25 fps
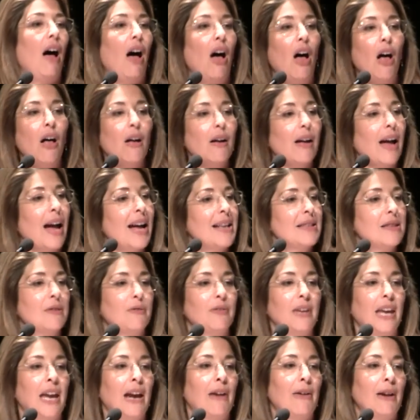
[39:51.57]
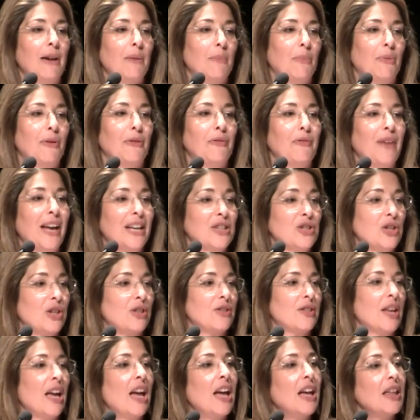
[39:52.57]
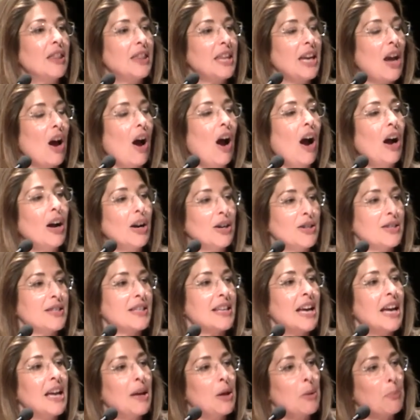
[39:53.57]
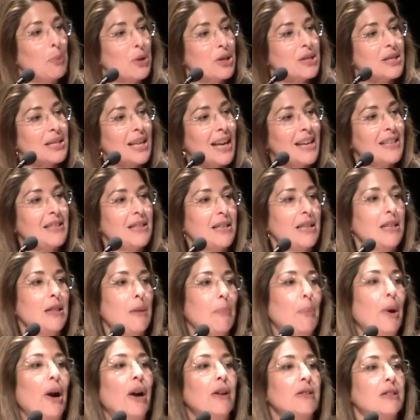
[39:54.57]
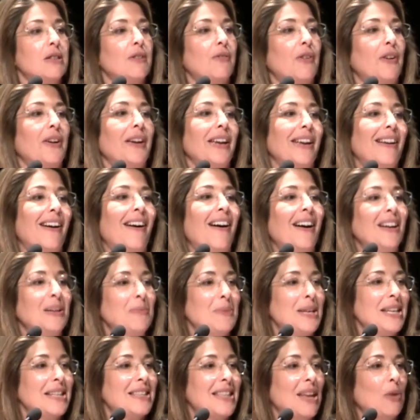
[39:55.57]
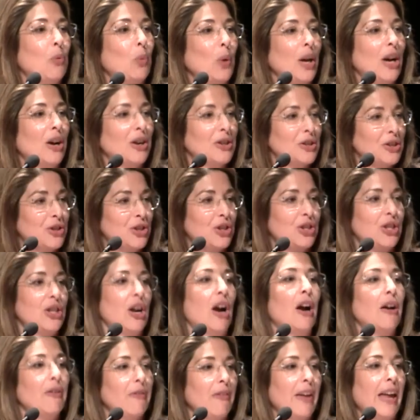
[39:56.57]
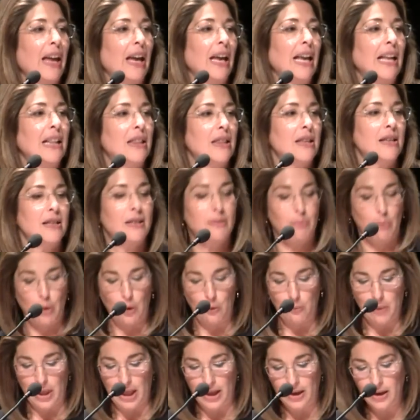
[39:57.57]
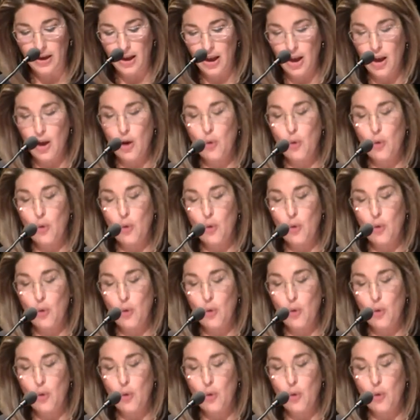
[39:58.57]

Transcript: all kinds of caring professions, the arts, precisely the parts of our economies that we are starving in this moment.